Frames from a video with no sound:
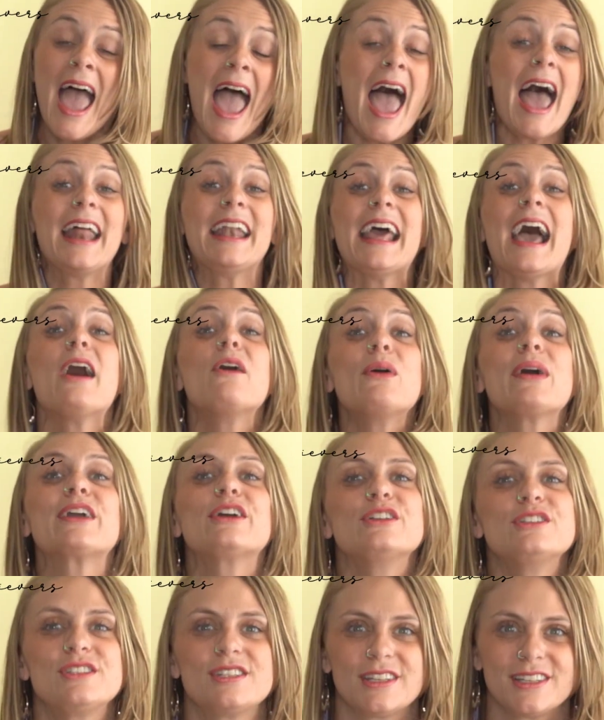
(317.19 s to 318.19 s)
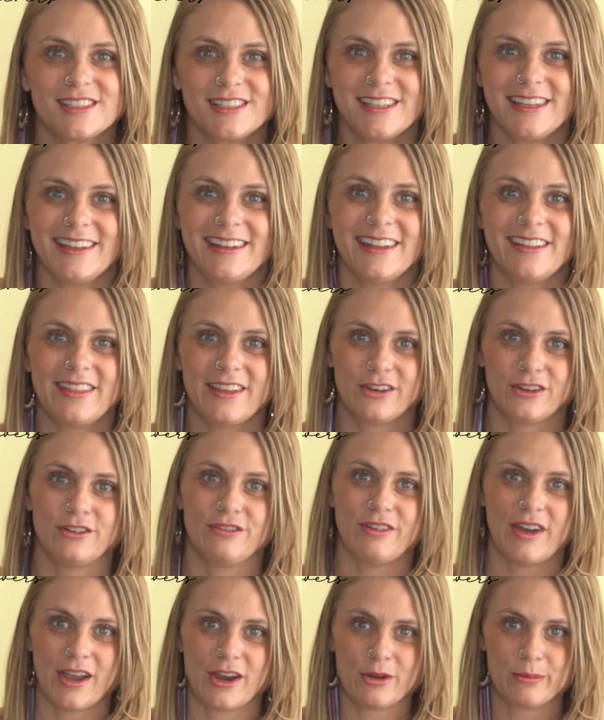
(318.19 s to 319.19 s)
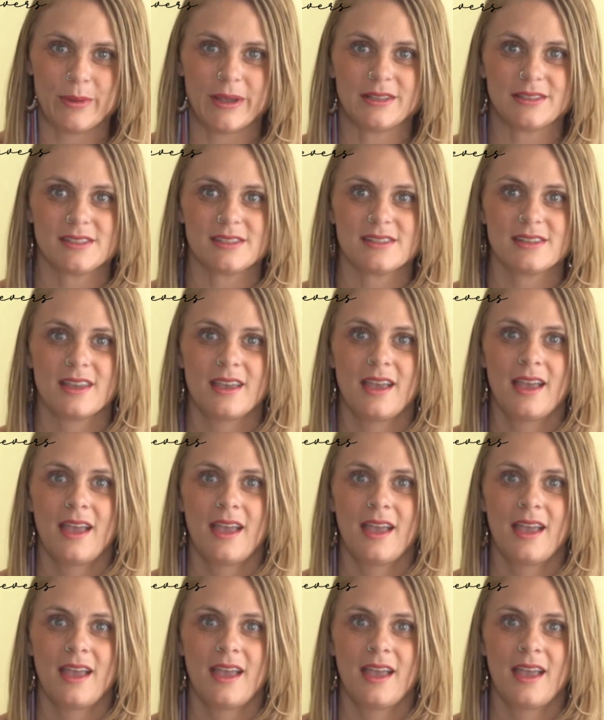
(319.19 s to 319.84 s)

and how I could succeed in their environments.